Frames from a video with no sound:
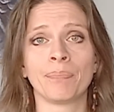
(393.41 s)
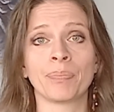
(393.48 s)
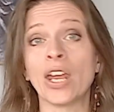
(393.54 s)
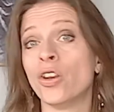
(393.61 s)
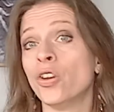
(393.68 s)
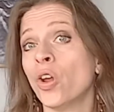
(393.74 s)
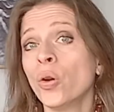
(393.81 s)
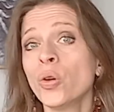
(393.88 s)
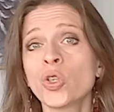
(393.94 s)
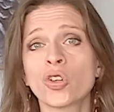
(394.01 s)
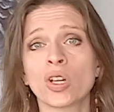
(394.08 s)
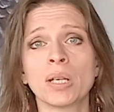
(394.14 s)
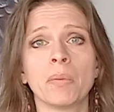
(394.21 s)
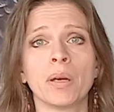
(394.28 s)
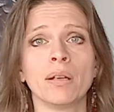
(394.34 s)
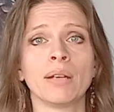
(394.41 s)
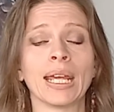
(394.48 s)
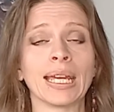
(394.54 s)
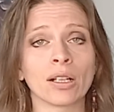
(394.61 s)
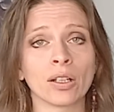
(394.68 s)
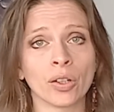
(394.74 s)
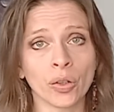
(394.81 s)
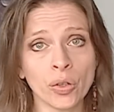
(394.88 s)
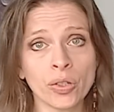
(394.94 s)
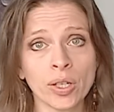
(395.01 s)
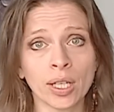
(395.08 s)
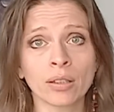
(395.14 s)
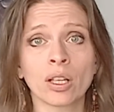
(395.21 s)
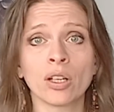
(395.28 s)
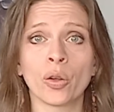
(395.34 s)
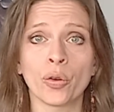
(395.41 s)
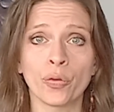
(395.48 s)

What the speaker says: and no treatment, including the low